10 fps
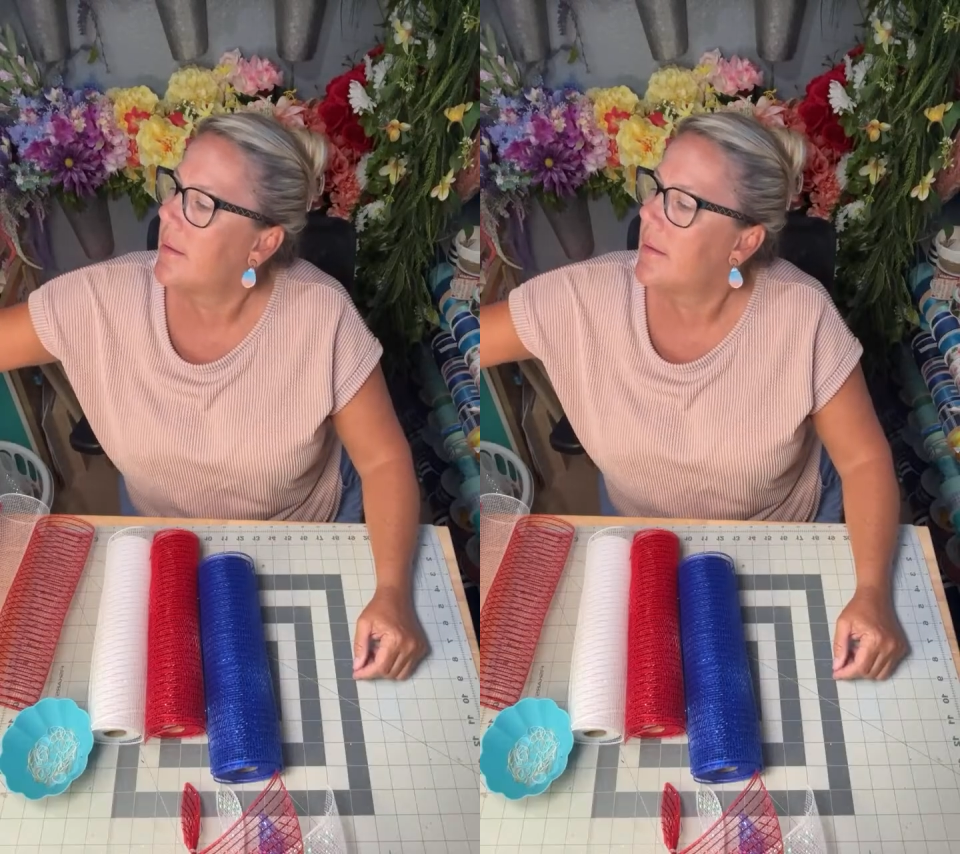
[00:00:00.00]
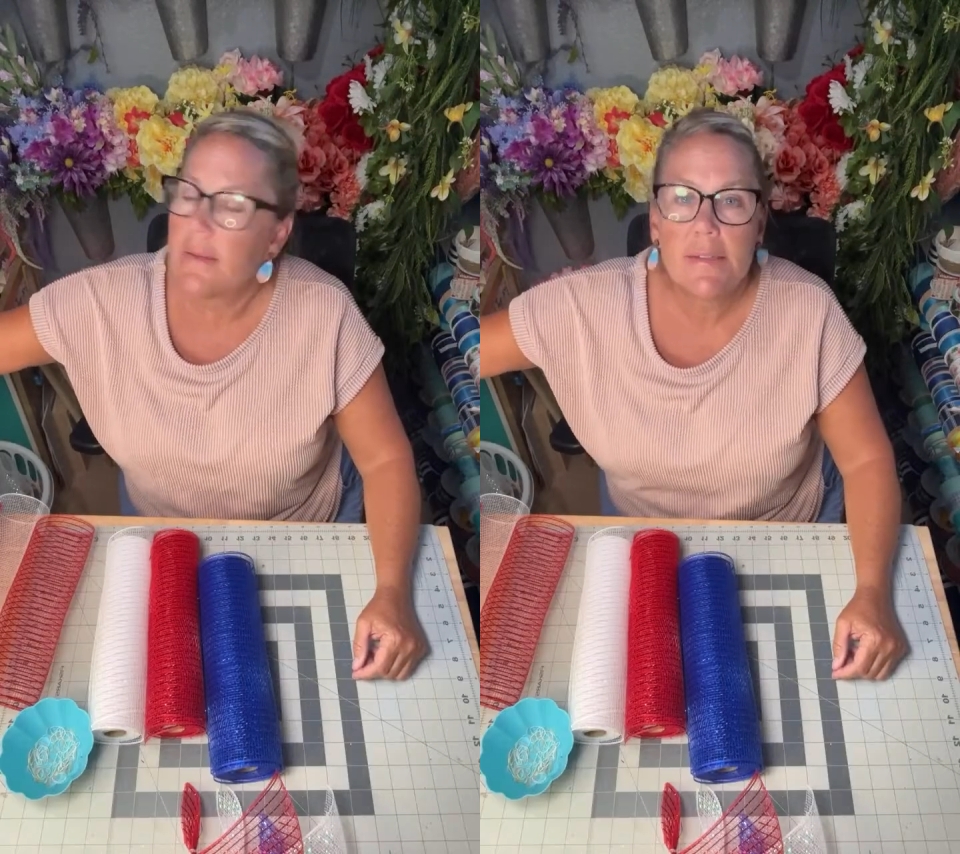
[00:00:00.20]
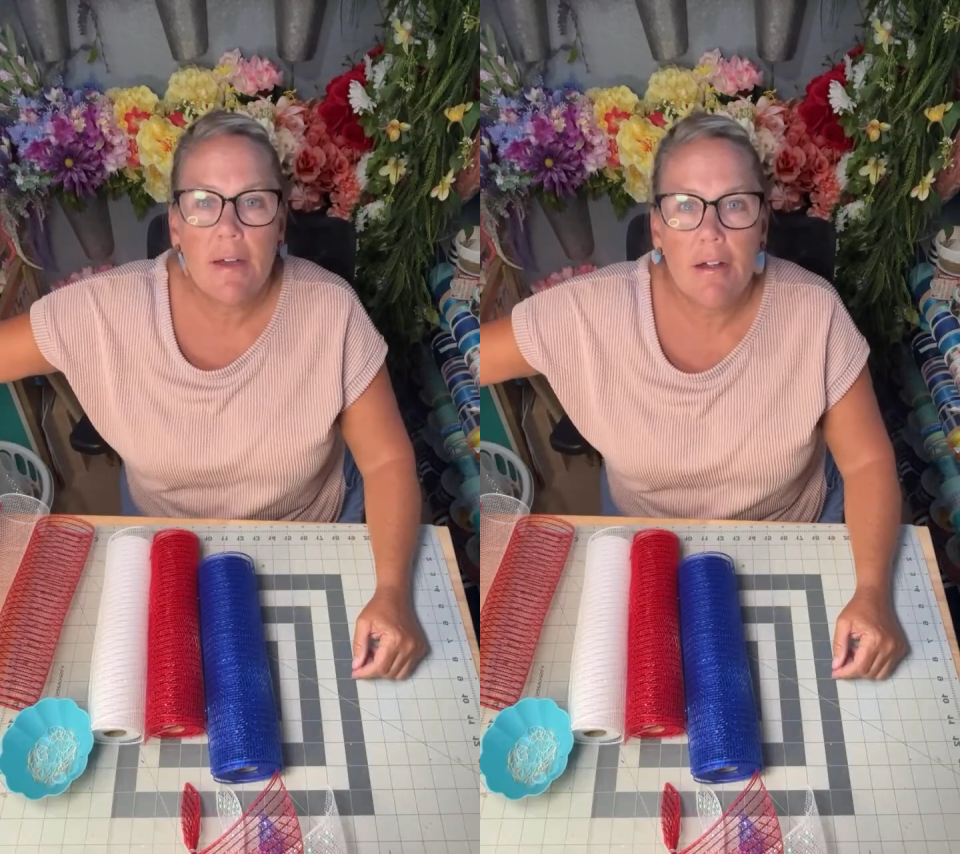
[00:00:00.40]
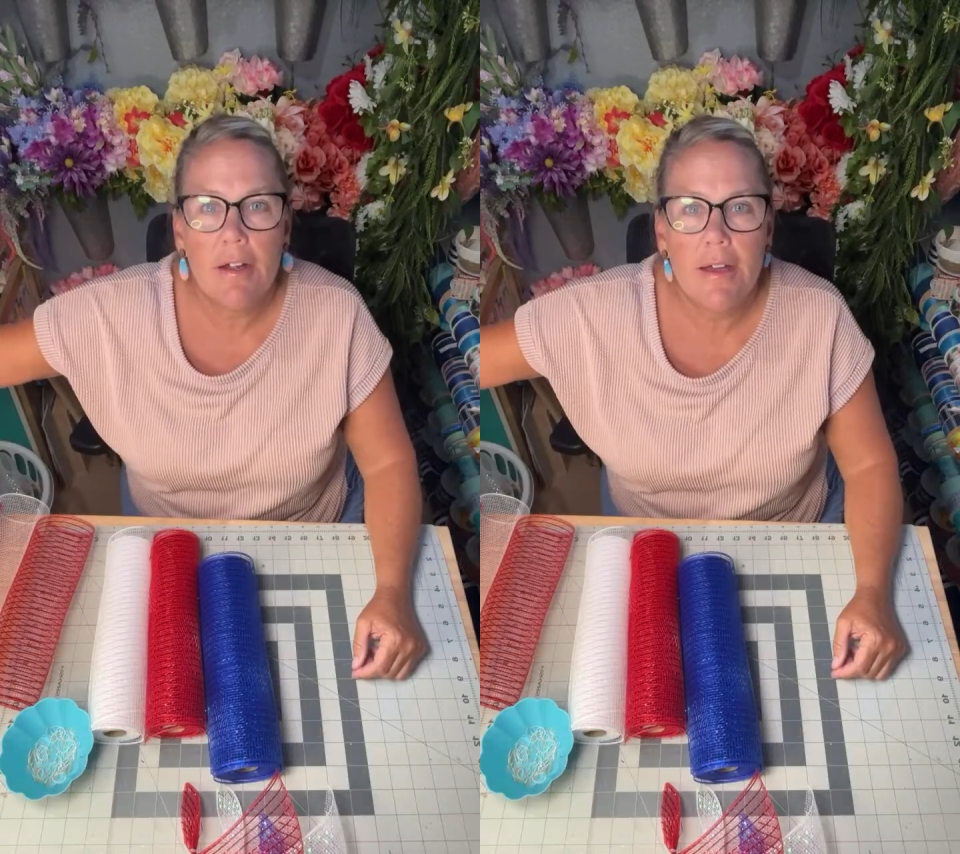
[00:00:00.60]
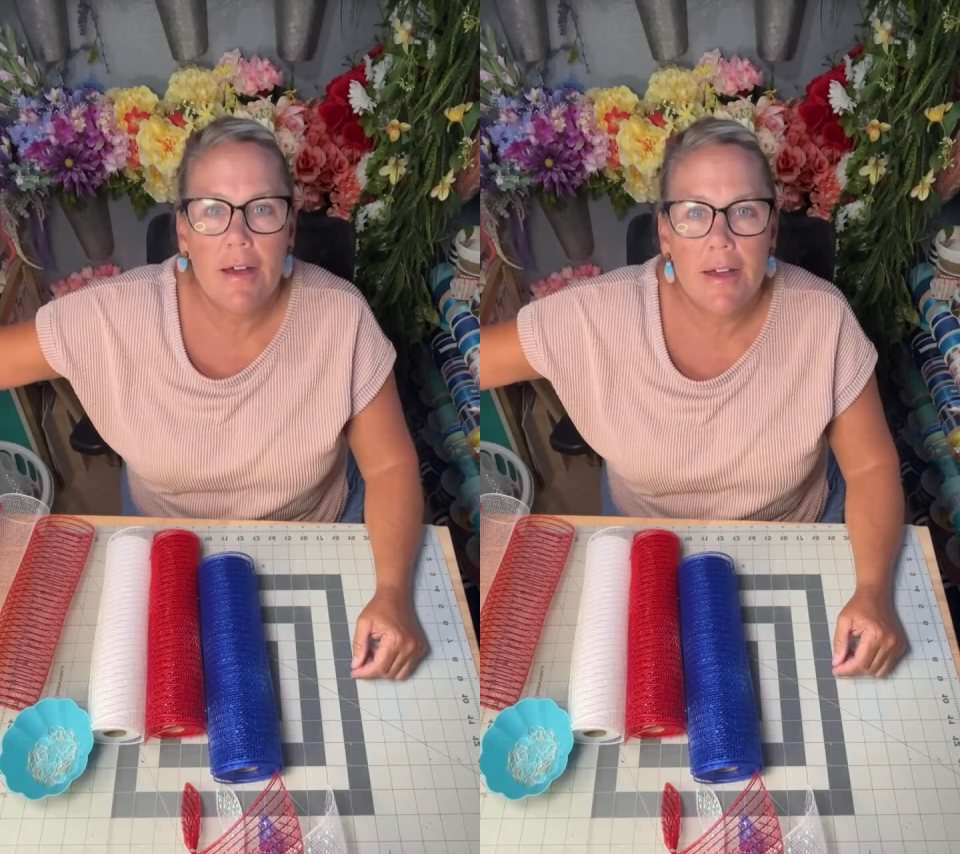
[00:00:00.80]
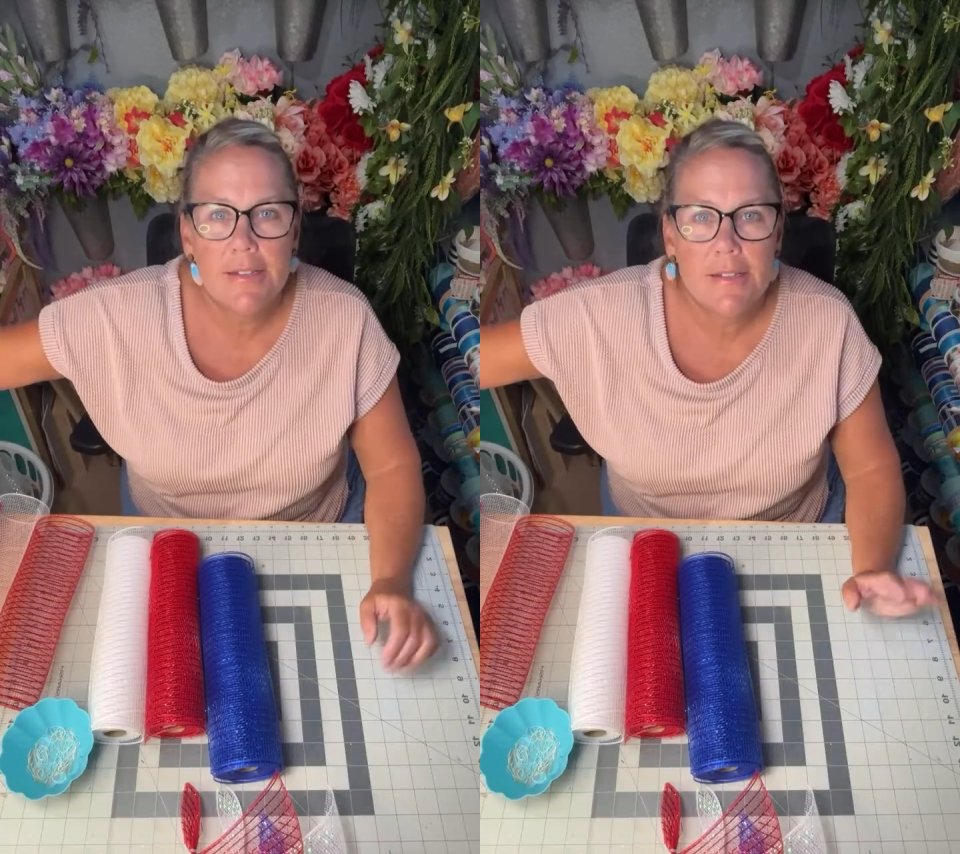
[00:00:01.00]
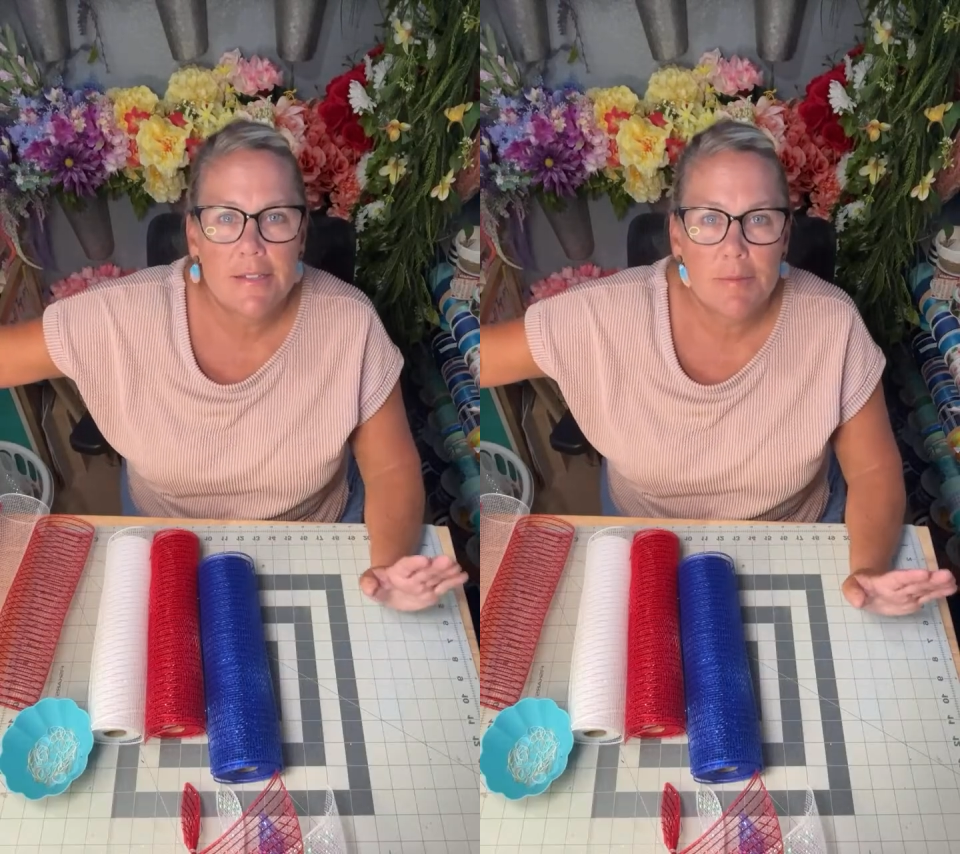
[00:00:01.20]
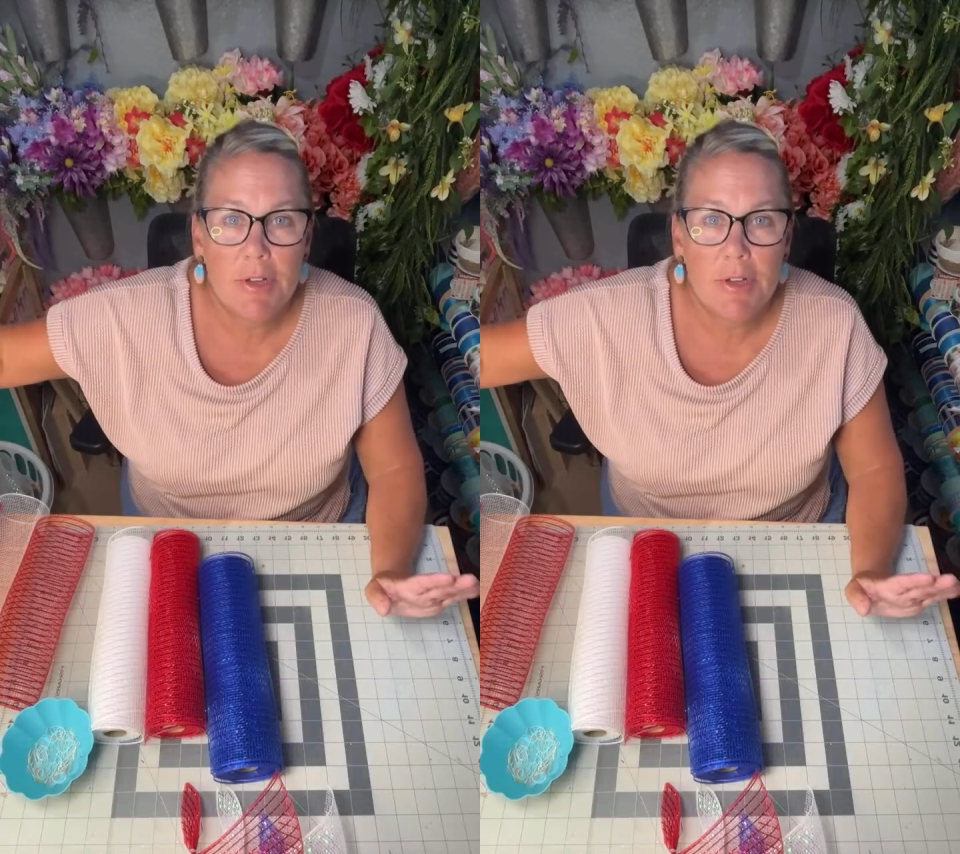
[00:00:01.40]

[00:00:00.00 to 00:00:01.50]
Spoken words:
Sorry guys, this is